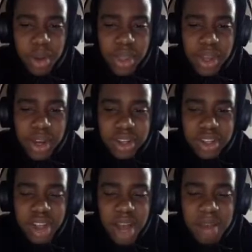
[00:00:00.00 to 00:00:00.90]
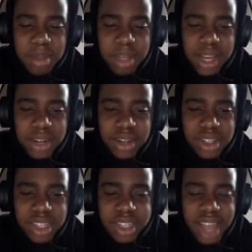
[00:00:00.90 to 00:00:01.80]
of their top players,
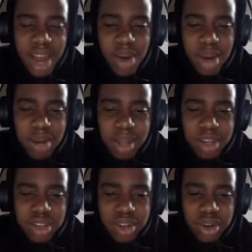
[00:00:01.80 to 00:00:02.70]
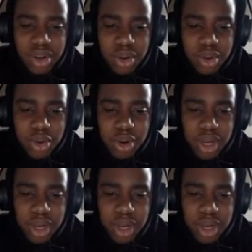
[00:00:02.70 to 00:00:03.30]
is out. I'm not sure who.